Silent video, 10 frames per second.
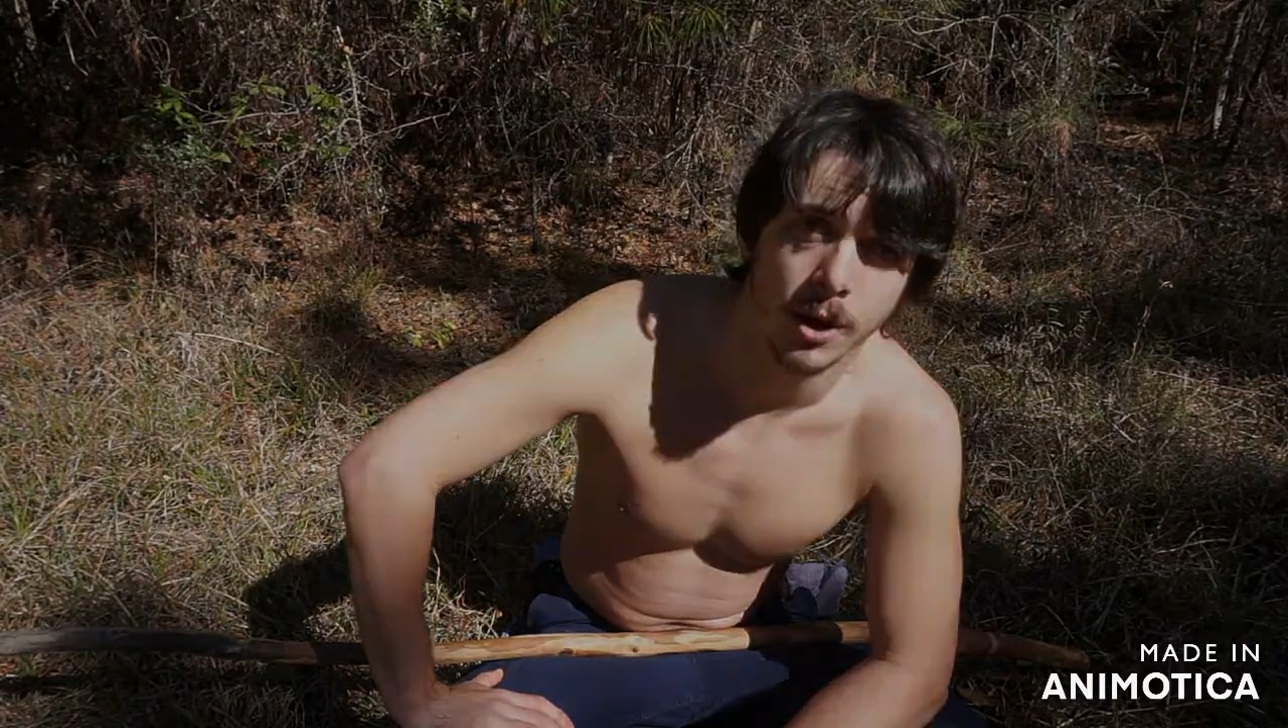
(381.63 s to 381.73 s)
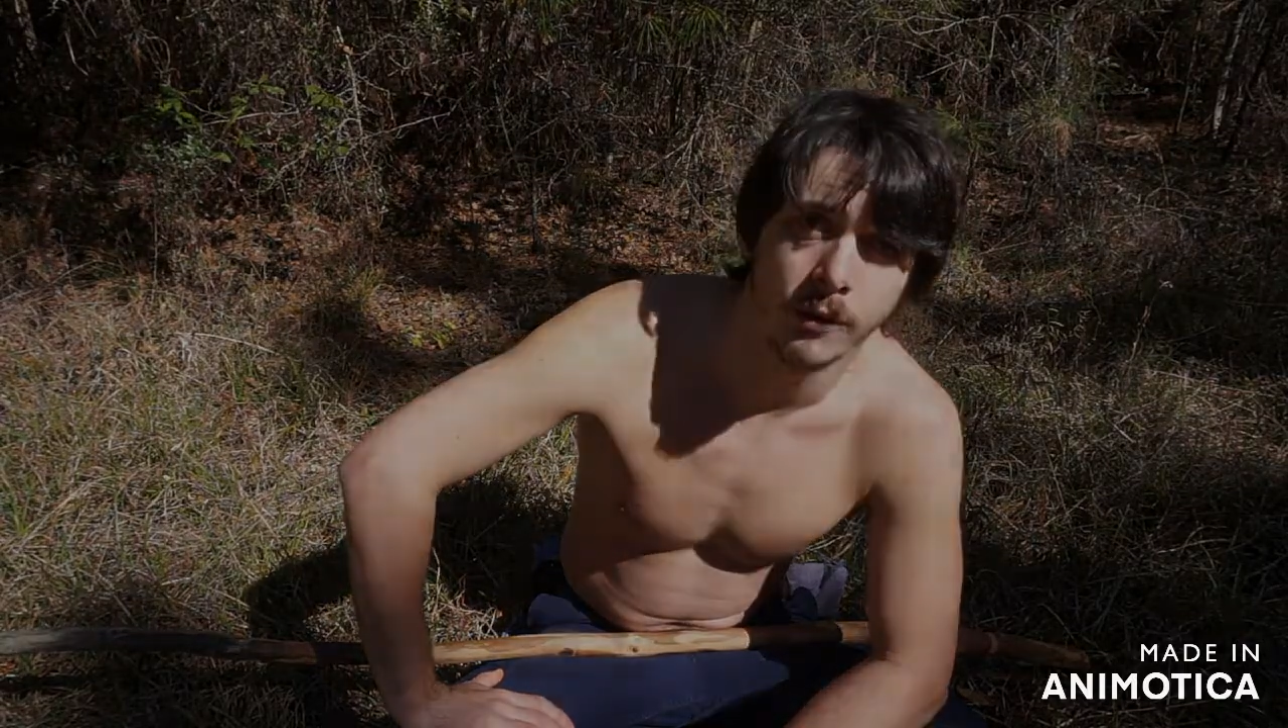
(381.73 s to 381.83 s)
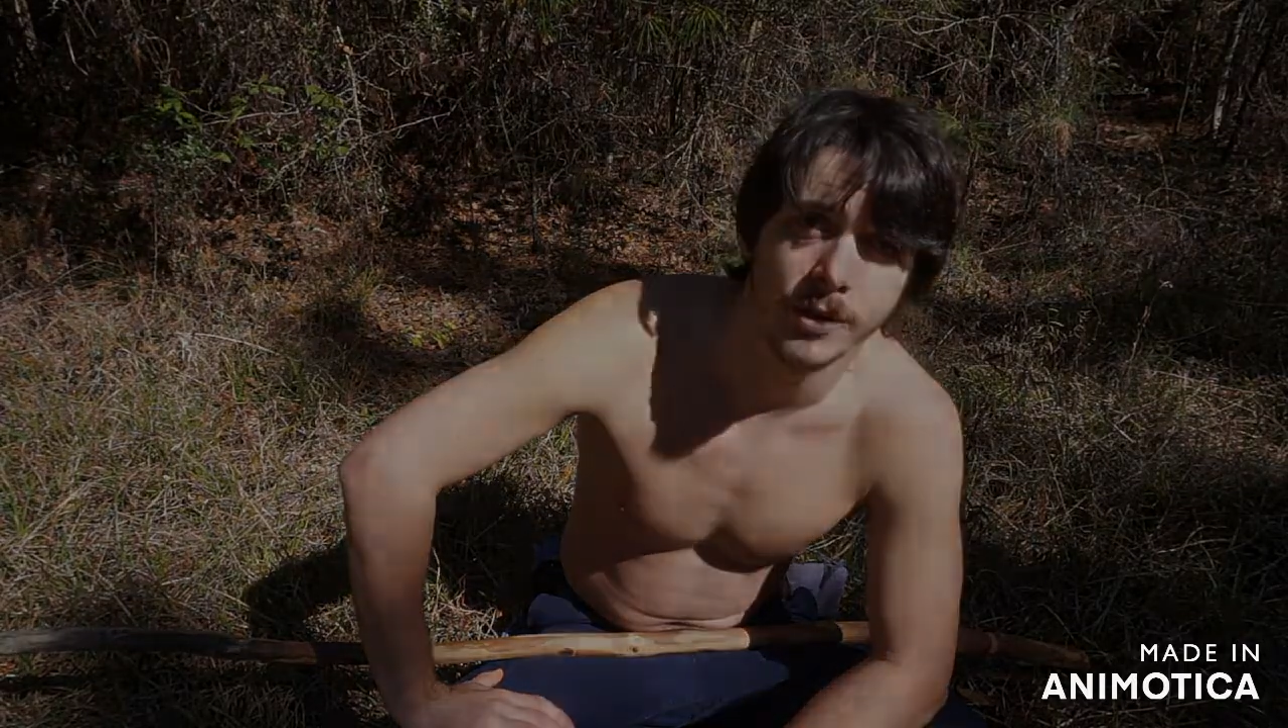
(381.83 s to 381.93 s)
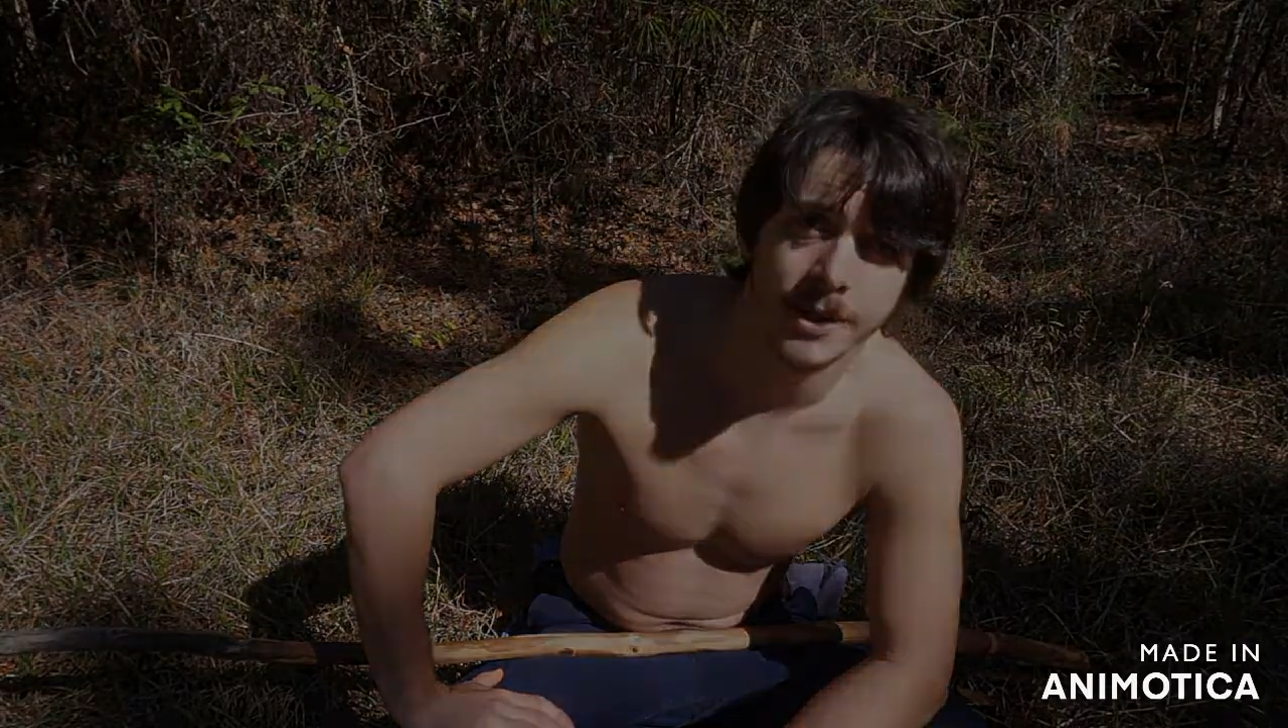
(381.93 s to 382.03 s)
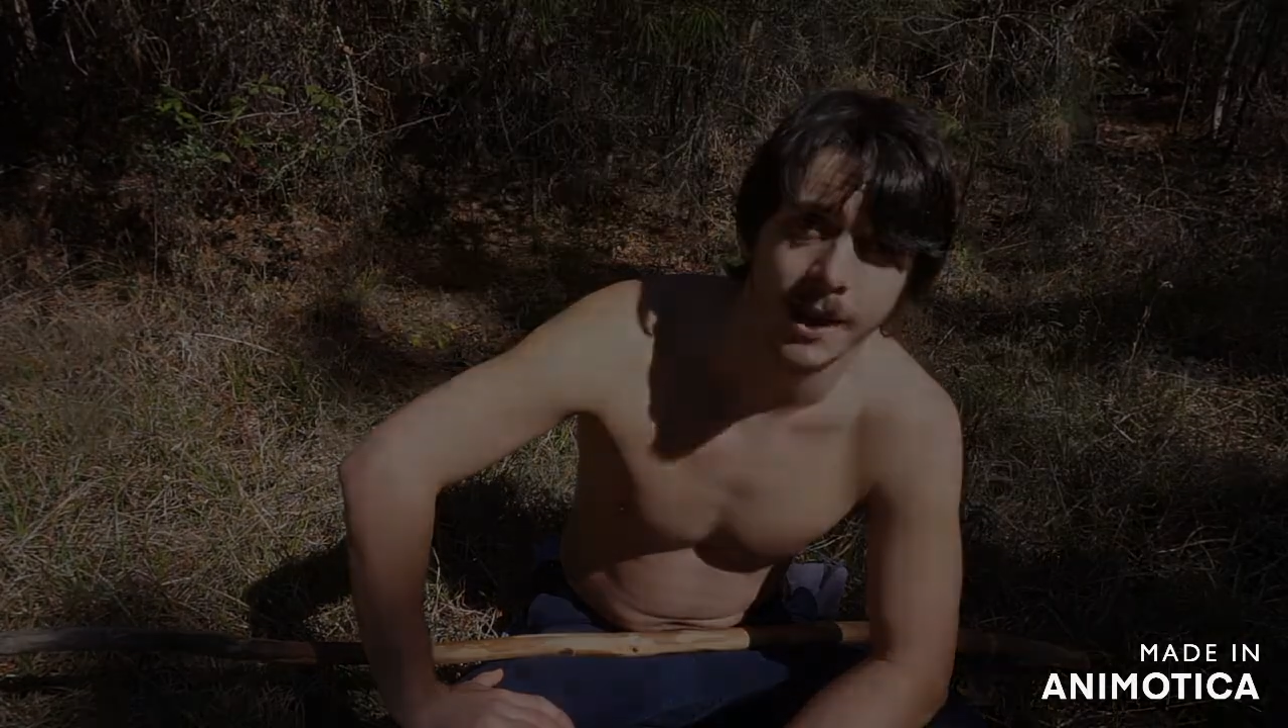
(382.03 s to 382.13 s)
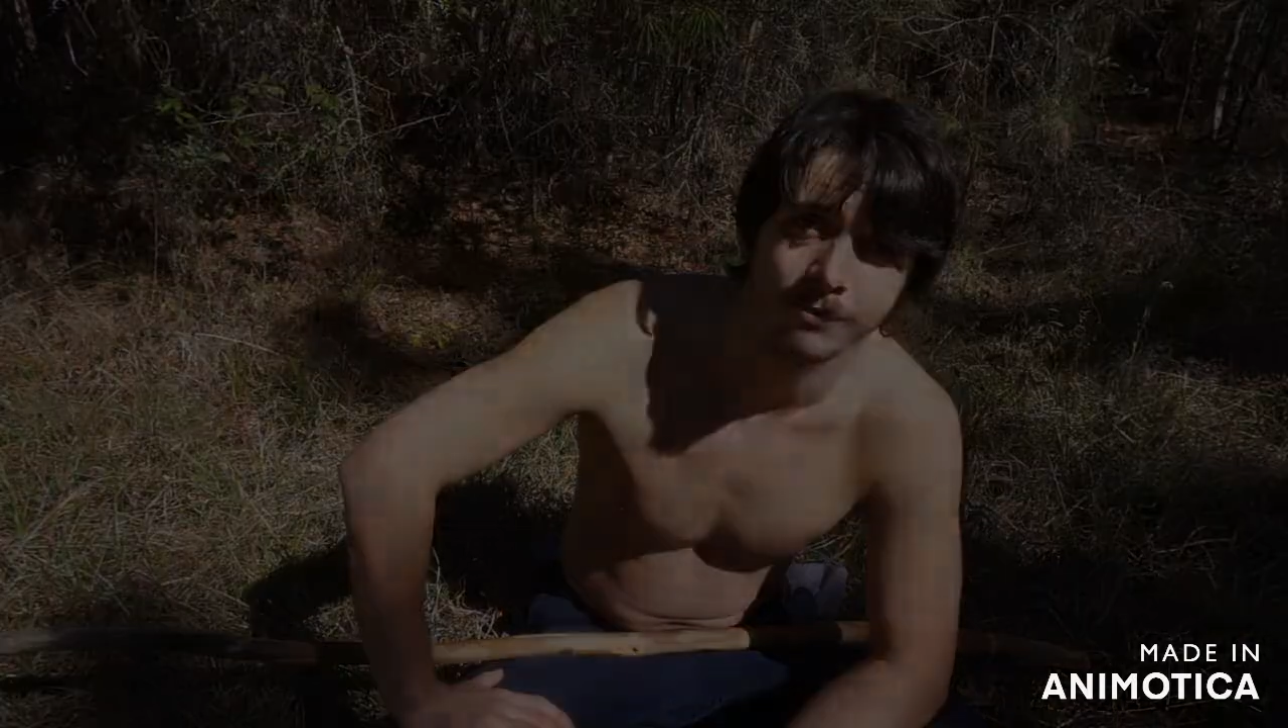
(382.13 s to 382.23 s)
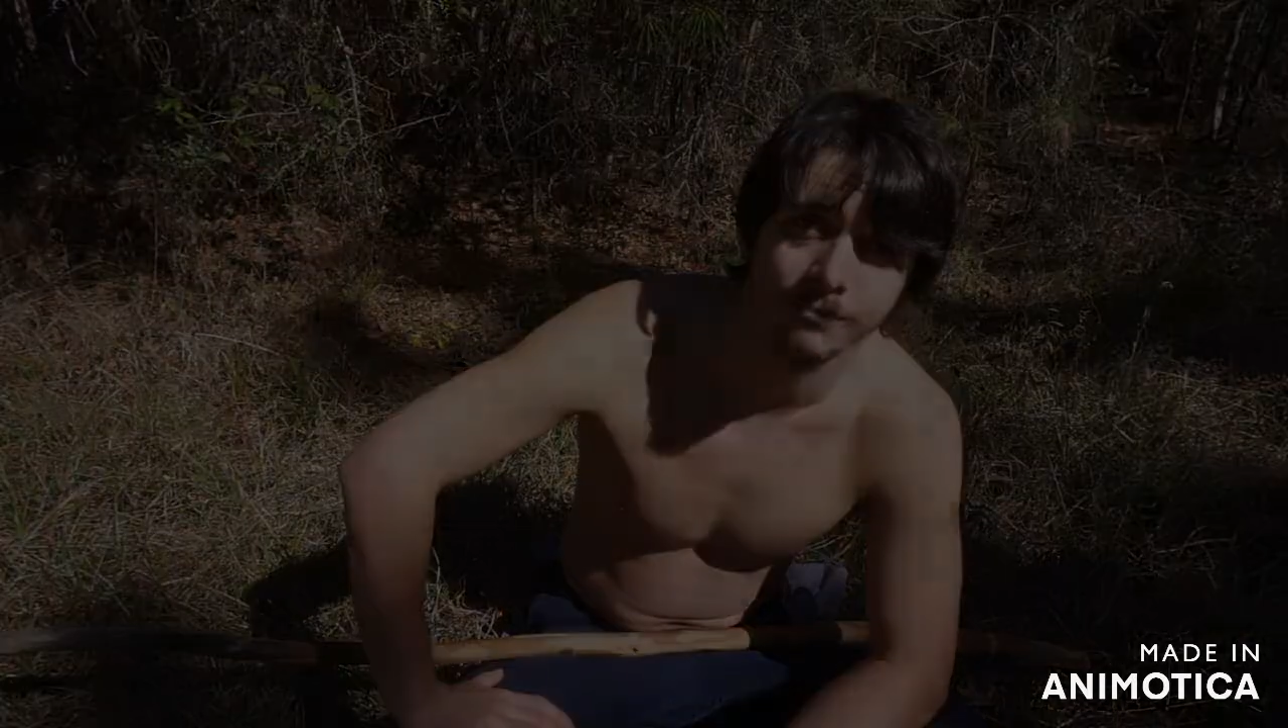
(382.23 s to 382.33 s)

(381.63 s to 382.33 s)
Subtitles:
all for today.